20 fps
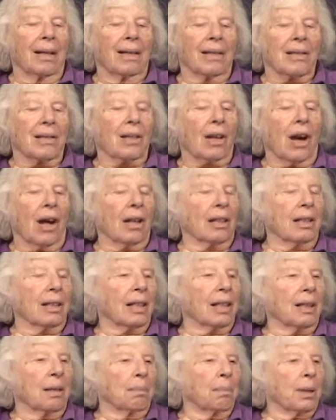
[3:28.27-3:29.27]

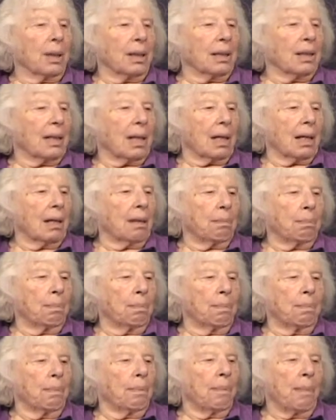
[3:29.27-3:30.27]
scholarly ability and
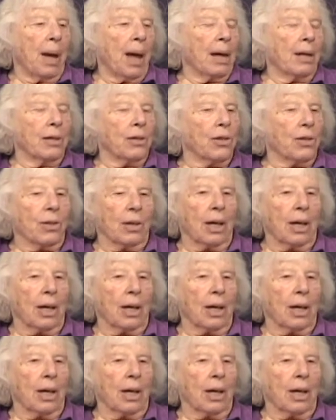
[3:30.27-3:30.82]
managed to